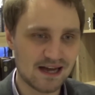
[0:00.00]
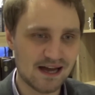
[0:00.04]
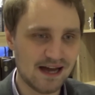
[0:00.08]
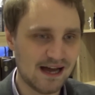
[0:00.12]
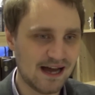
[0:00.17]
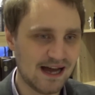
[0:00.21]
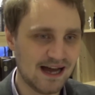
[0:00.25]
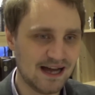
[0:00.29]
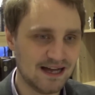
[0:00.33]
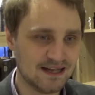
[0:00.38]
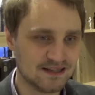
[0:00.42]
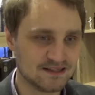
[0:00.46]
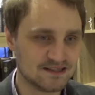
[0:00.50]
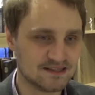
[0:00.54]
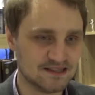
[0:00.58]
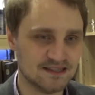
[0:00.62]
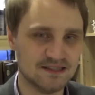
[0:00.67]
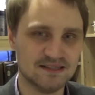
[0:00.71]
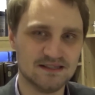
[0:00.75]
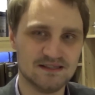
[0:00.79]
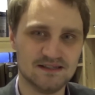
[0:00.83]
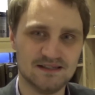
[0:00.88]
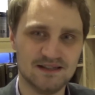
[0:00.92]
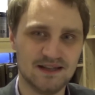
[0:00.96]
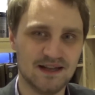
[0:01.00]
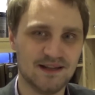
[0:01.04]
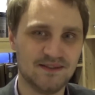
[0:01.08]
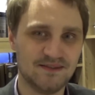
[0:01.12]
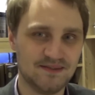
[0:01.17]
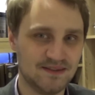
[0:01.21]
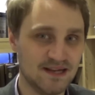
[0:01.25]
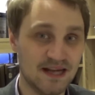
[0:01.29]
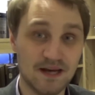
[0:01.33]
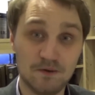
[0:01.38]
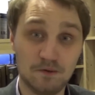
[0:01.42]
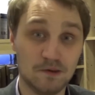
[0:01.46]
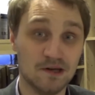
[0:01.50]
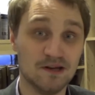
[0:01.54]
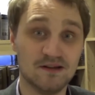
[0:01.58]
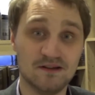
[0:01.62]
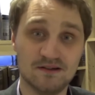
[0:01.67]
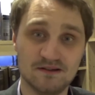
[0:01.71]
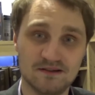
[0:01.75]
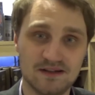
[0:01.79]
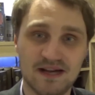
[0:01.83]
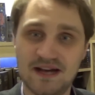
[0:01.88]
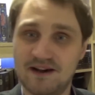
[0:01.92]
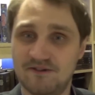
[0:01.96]
and it
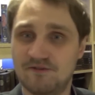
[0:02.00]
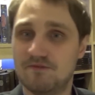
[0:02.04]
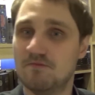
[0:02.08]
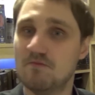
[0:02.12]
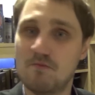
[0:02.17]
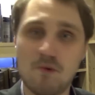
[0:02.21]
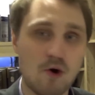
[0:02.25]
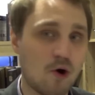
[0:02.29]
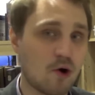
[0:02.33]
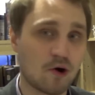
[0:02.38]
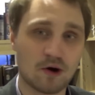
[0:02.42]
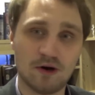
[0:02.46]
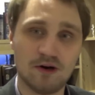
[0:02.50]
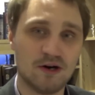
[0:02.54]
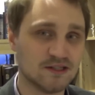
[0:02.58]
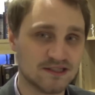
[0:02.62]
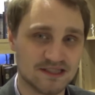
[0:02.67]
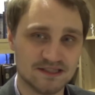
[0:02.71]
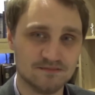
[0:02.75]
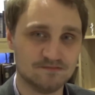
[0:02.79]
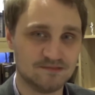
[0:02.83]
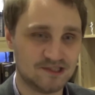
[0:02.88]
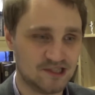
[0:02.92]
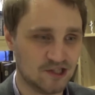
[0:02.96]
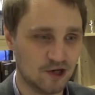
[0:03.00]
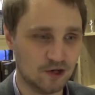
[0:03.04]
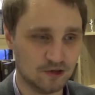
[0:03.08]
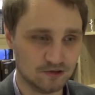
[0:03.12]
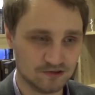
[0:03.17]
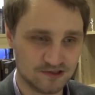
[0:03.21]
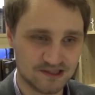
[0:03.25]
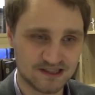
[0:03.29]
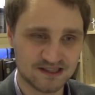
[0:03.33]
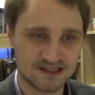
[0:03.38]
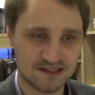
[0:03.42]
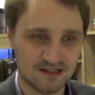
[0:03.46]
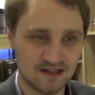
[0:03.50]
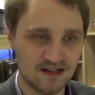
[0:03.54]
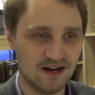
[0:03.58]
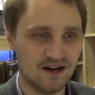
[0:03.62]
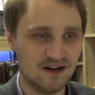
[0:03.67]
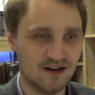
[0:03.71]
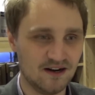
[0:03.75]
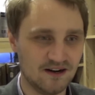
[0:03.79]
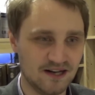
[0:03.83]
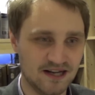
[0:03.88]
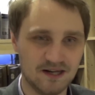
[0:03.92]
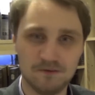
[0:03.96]
will have more awesome shows.
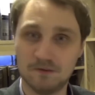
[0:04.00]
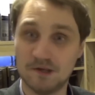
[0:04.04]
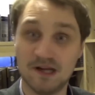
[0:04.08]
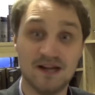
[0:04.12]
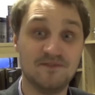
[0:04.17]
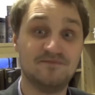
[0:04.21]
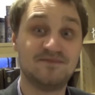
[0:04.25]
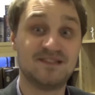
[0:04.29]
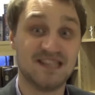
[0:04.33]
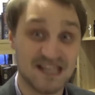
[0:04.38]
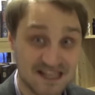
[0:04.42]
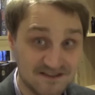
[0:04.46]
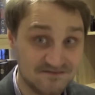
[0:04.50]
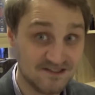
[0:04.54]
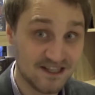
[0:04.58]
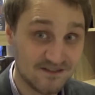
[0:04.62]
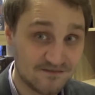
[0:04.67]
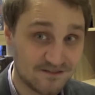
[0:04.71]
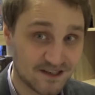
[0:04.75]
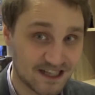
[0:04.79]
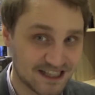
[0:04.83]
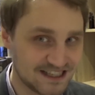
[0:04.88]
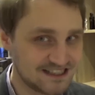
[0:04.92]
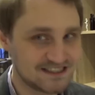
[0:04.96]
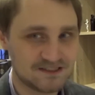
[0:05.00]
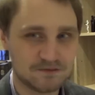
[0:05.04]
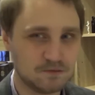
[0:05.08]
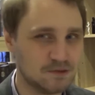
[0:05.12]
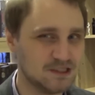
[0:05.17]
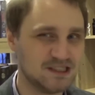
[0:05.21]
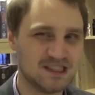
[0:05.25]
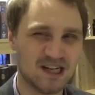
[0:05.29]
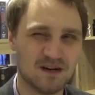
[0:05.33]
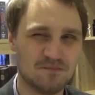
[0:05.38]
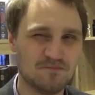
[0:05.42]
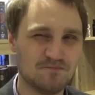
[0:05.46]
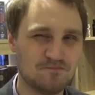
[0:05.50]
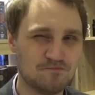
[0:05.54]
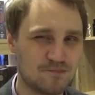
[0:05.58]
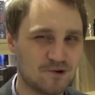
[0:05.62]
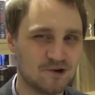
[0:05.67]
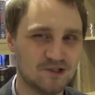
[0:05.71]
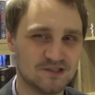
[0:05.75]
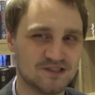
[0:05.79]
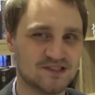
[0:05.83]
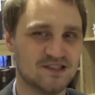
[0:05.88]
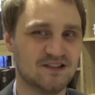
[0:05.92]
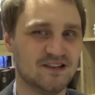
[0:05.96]
It will have TV fights, which I'm
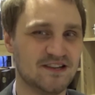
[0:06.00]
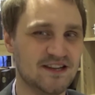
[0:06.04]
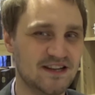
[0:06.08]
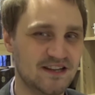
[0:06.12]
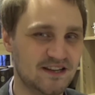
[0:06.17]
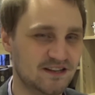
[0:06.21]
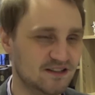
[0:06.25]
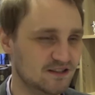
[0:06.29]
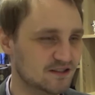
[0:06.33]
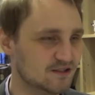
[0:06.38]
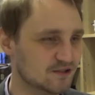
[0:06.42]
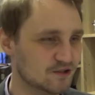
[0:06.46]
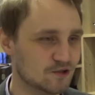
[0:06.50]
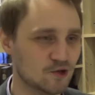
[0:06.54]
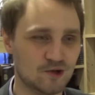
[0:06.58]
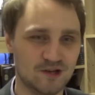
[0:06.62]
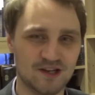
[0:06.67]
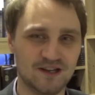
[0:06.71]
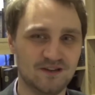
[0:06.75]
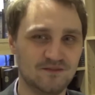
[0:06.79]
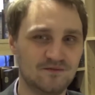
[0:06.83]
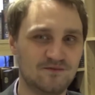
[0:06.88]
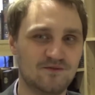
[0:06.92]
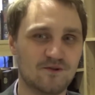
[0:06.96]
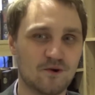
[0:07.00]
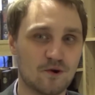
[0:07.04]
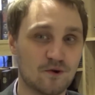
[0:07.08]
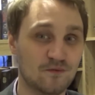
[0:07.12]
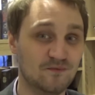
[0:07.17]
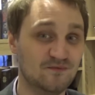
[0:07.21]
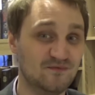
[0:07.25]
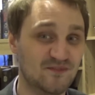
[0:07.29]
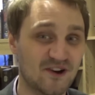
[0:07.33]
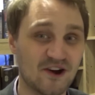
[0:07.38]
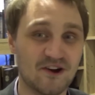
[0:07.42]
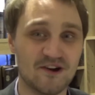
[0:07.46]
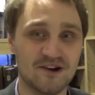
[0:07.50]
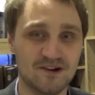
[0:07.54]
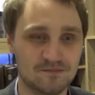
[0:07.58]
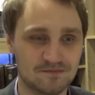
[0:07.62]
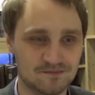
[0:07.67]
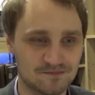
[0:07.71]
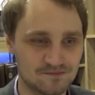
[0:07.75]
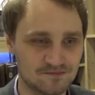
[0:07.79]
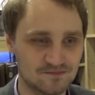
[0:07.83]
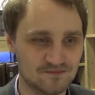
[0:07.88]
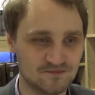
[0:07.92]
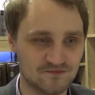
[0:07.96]
personally looking forward
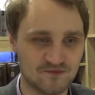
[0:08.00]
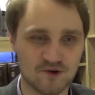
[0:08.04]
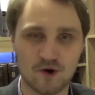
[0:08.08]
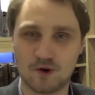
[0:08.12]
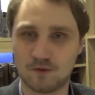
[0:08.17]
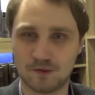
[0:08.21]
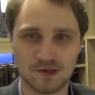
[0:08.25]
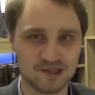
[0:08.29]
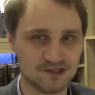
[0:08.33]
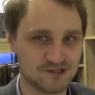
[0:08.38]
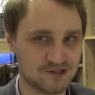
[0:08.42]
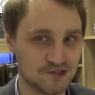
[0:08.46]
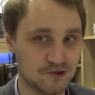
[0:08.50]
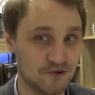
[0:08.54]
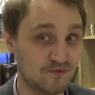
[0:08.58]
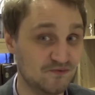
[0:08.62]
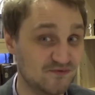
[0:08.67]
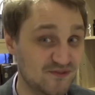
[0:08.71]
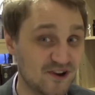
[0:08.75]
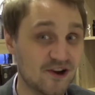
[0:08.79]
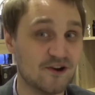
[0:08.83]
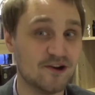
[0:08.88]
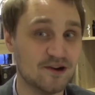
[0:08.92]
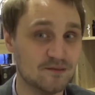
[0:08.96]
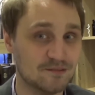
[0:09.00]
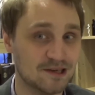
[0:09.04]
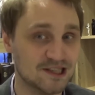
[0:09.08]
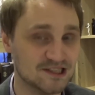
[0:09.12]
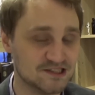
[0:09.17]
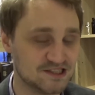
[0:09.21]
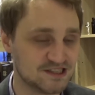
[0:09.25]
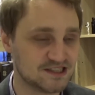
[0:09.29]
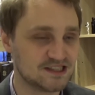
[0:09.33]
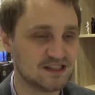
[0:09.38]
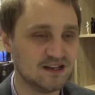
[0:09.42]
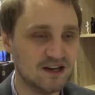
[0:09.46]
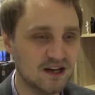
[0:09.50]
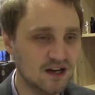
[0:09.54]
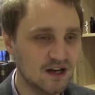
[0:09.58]
to very much,